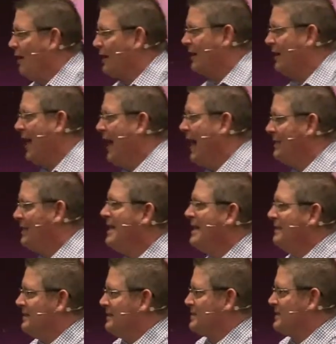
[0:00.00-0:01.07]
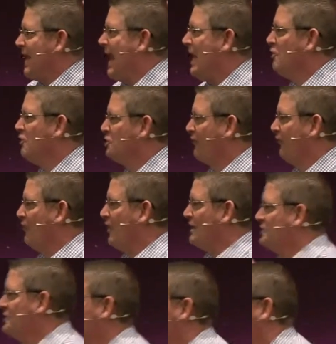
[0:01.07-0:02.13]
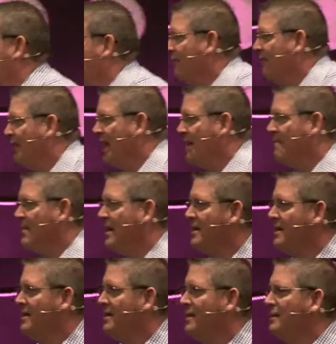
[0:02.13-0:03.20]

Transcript: and what God desires for us to give Him,